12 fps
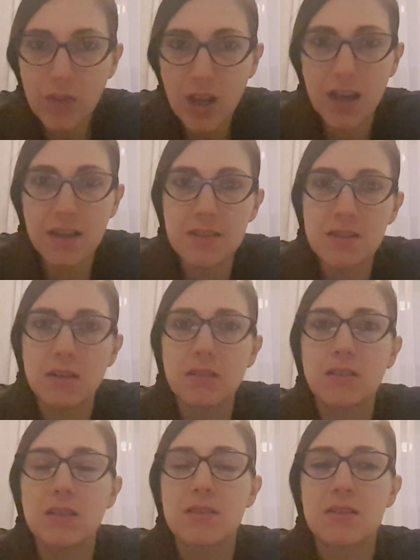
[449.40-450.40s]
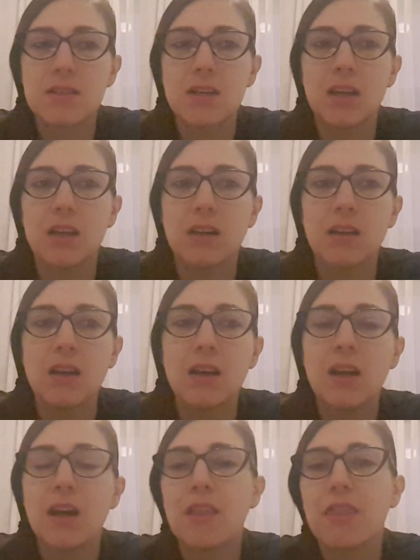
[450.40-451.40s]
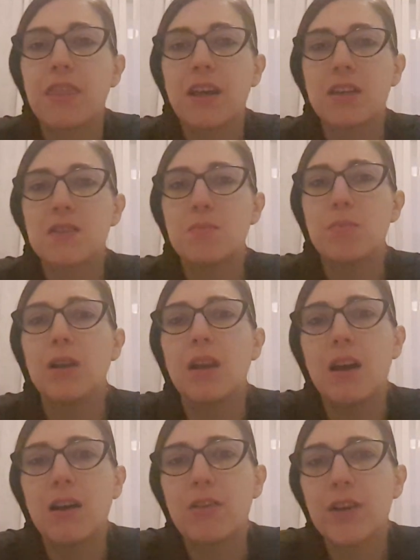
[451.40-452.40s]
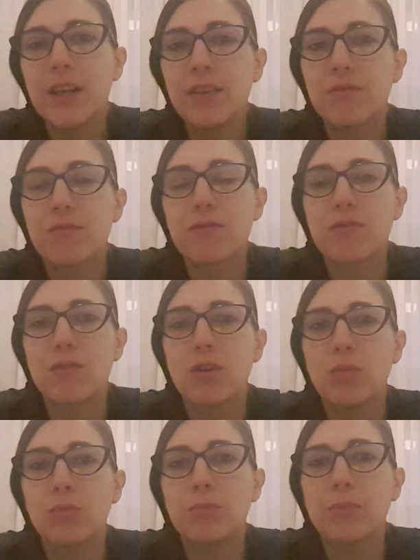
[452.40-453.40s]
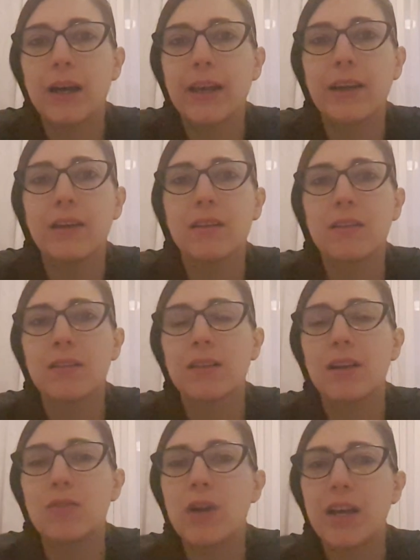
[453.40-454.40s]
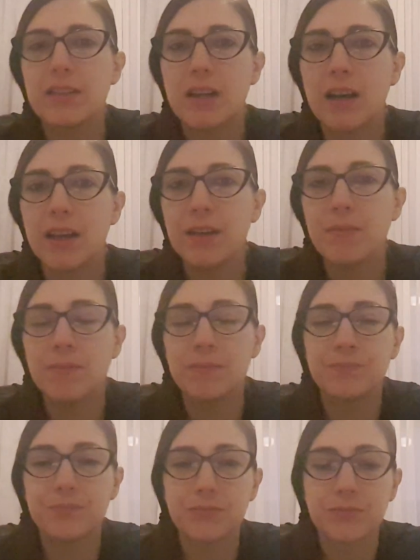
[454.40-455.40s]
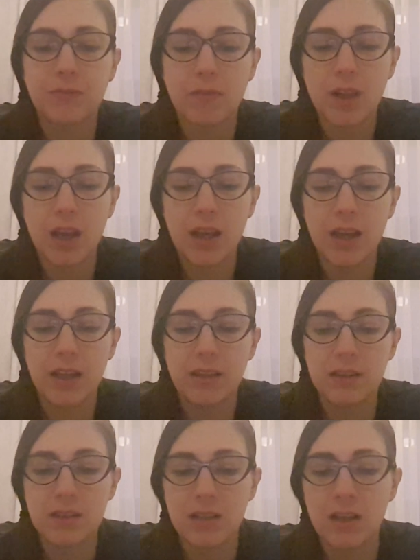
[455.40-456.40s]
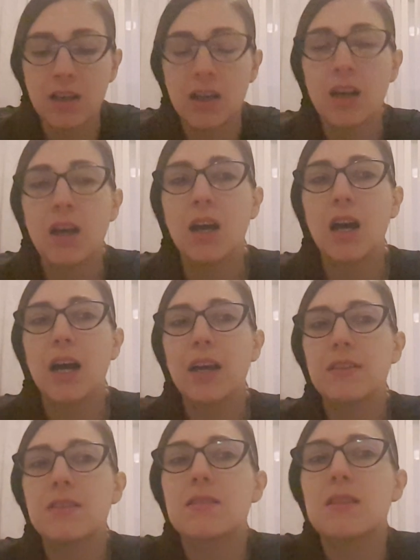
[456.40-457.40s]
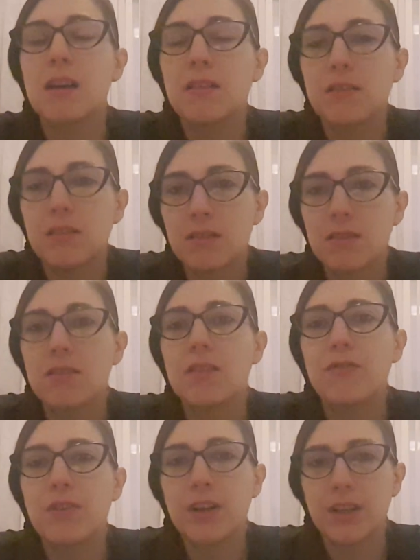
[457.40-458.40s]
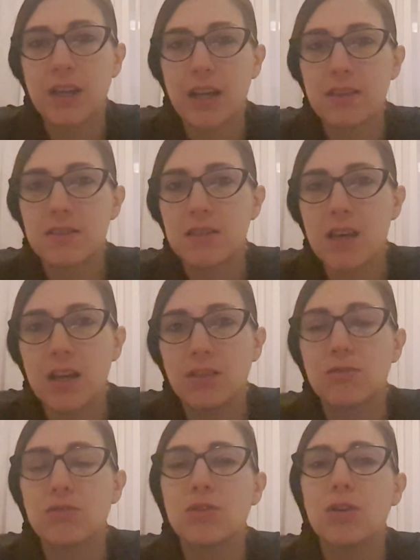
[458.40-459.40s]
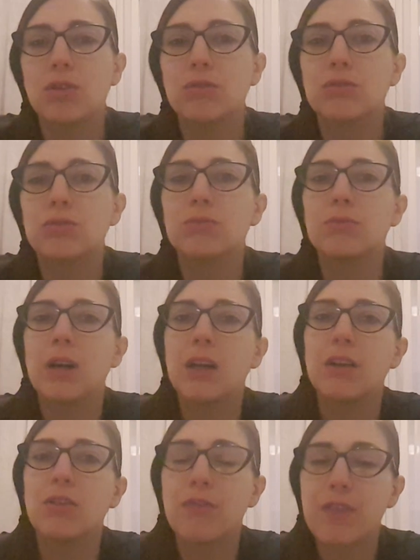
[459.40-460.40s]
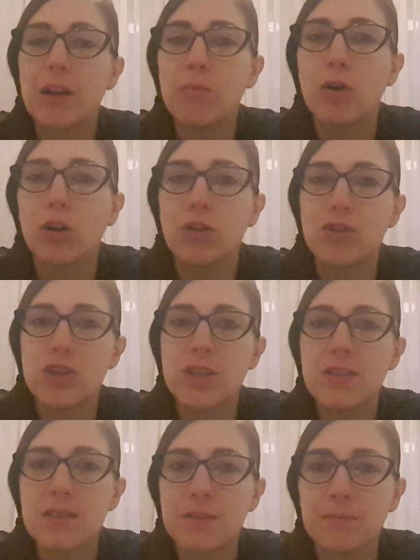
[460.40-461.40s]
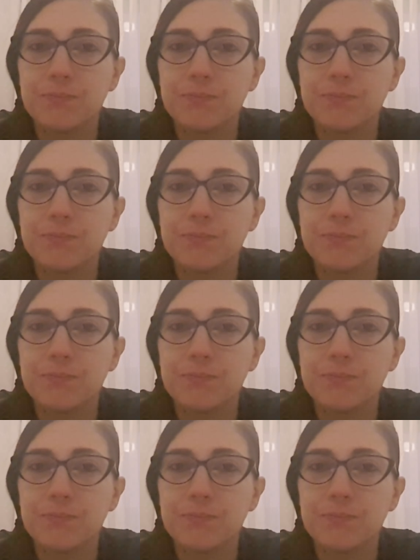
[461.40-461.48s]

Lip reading: I started seeing things blurry from my right eye, and I decided the very next day to go to an ophthalmologist,